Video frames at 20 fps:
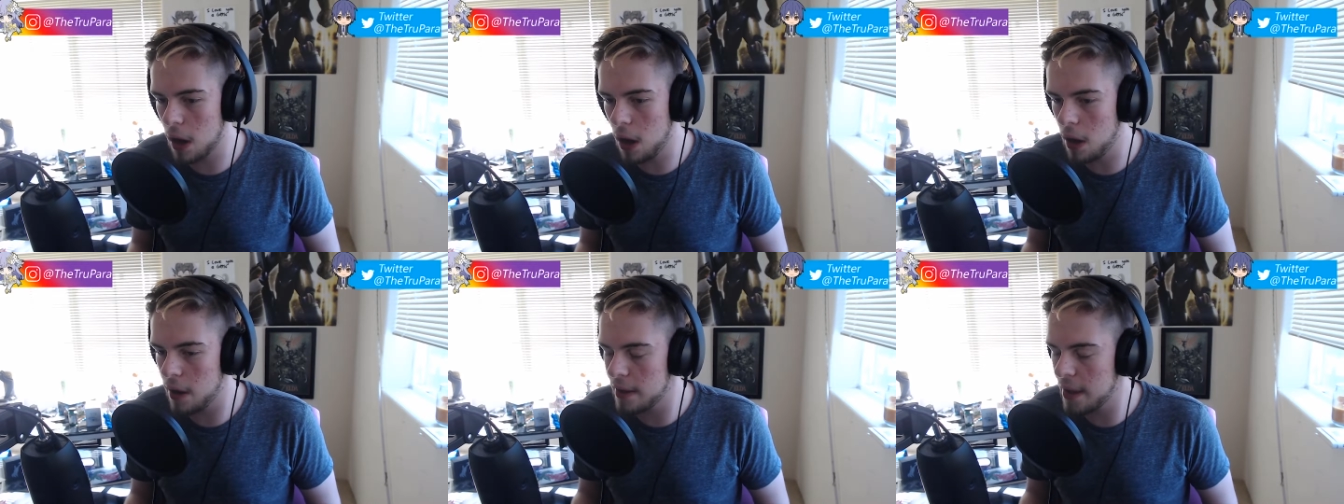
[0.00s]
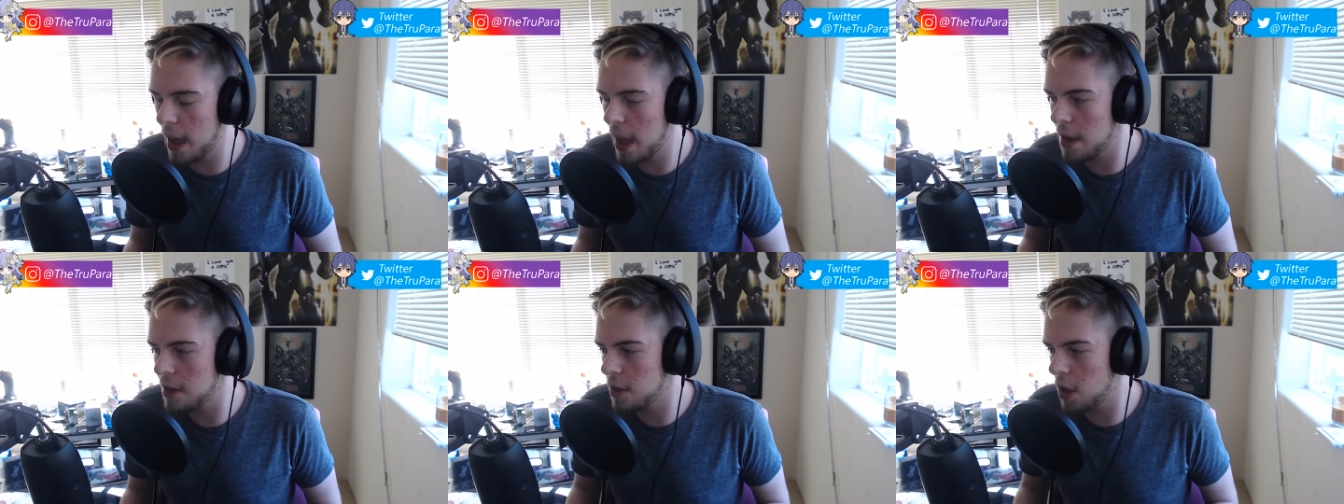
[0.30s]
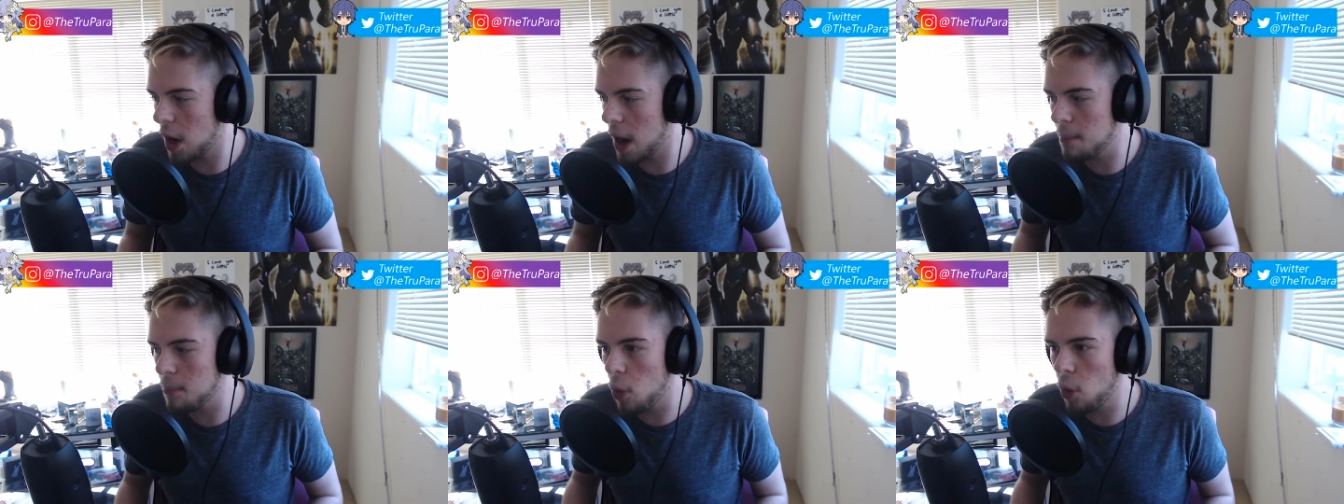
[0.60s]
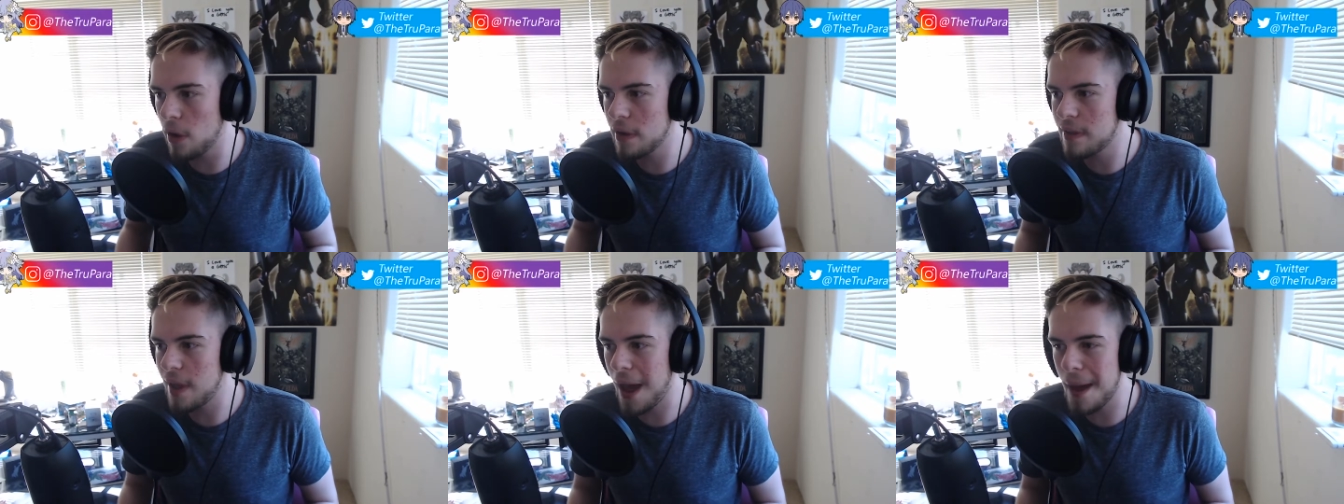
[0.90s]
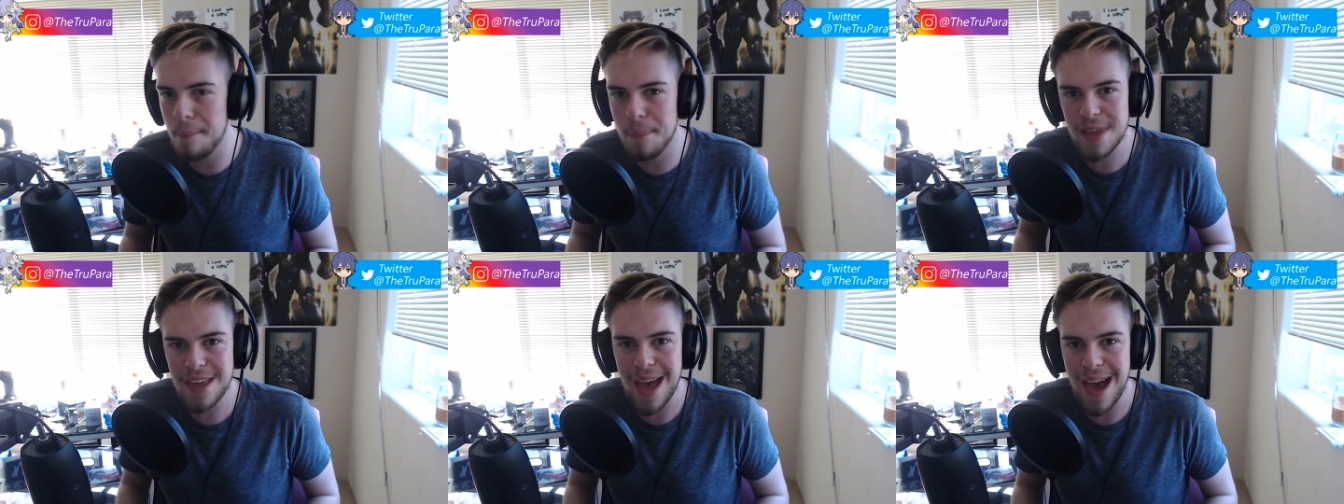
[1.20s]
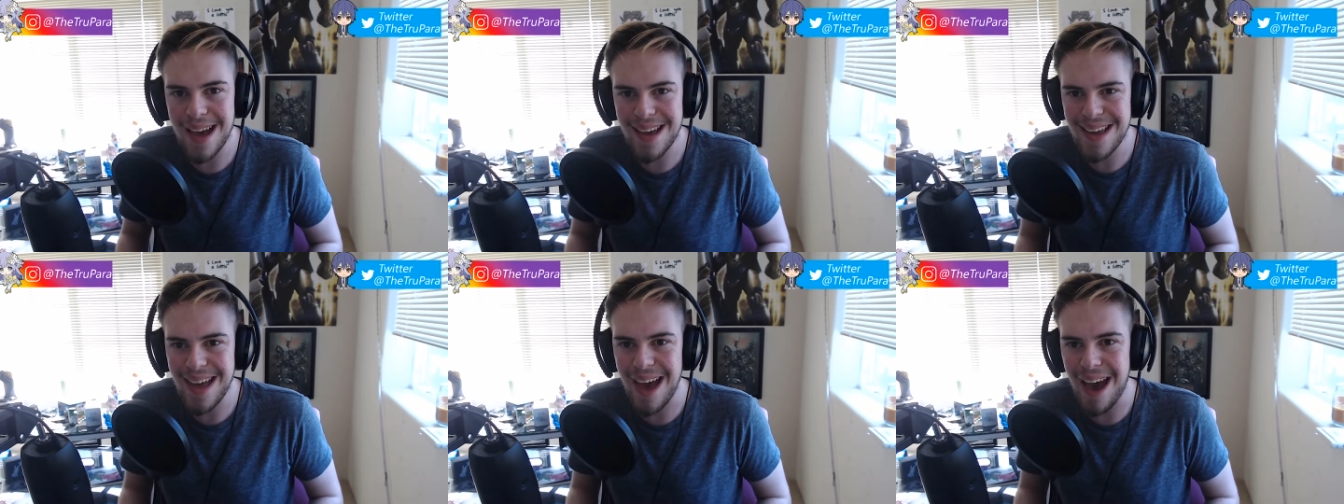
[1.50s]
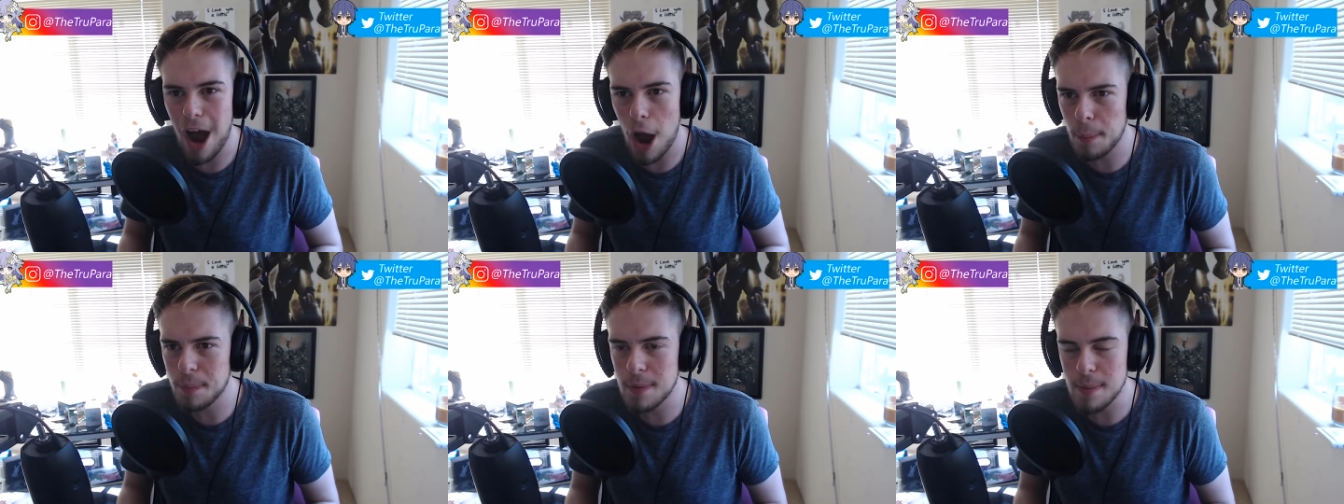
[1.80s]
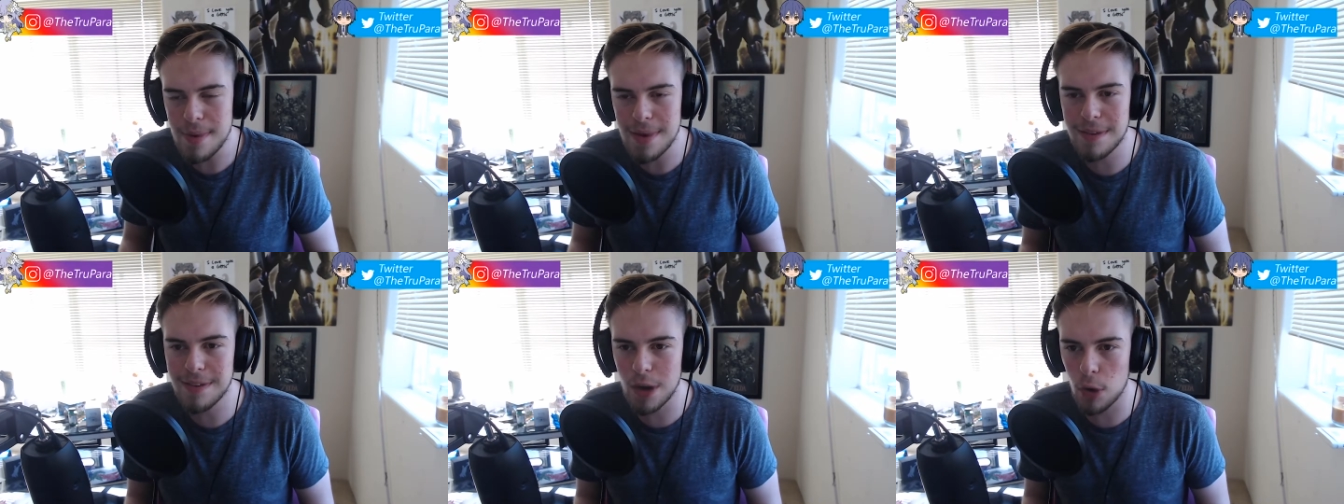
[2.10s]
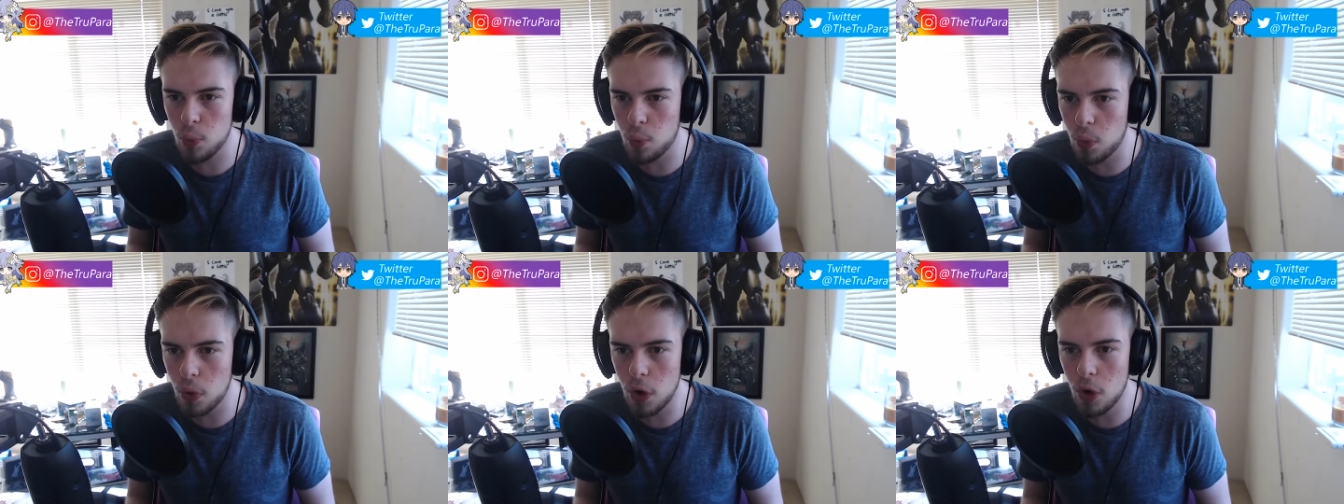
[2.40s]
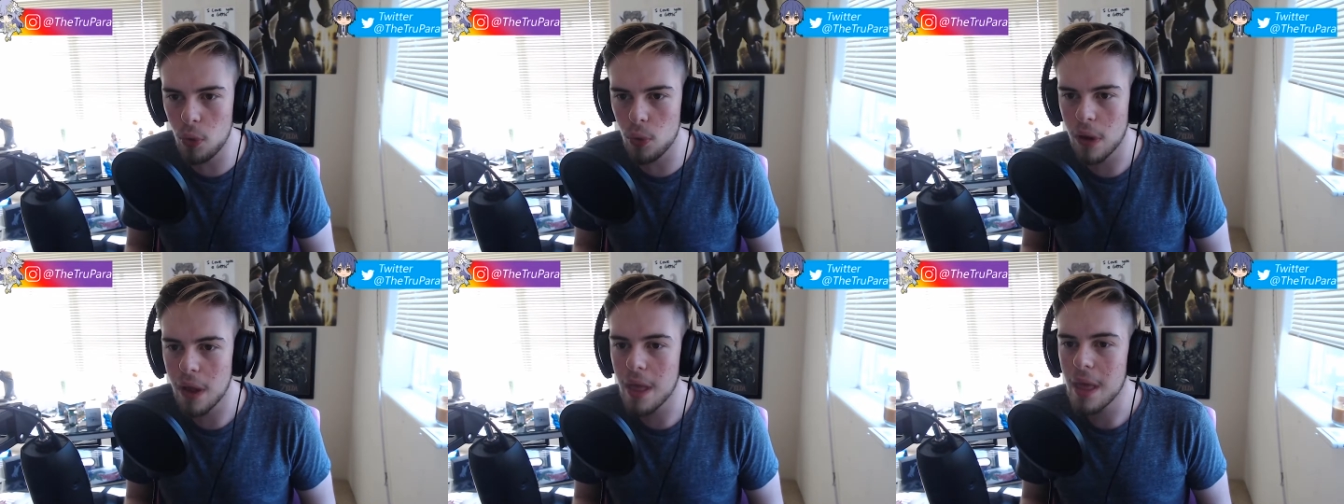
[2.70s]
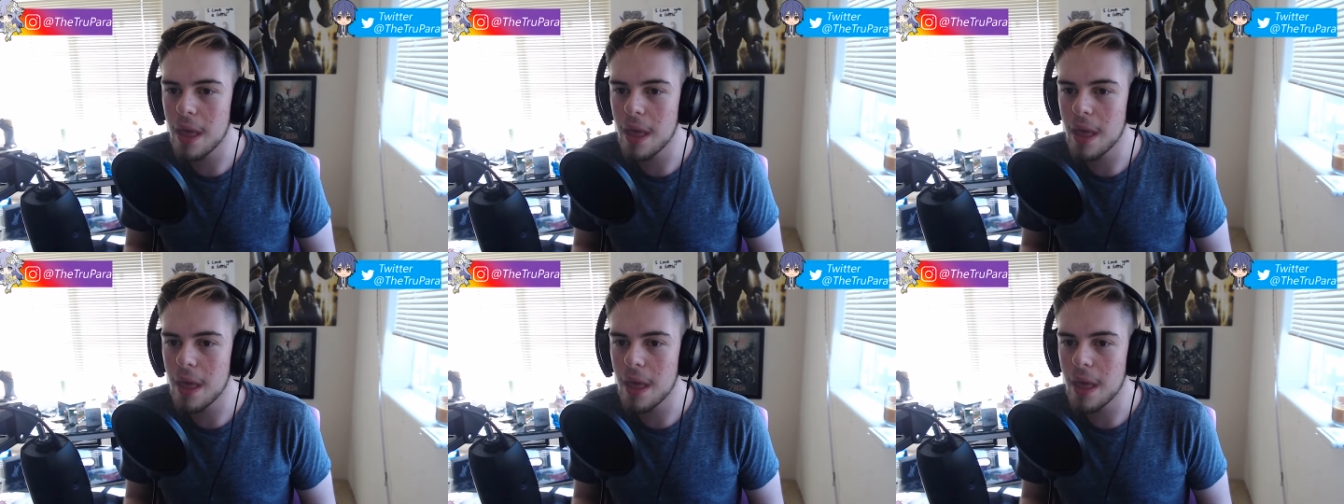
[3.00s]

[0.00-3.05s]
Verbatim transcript: oh yeah, you know, I'm always happy, yeah, yeah, optimistic, woo.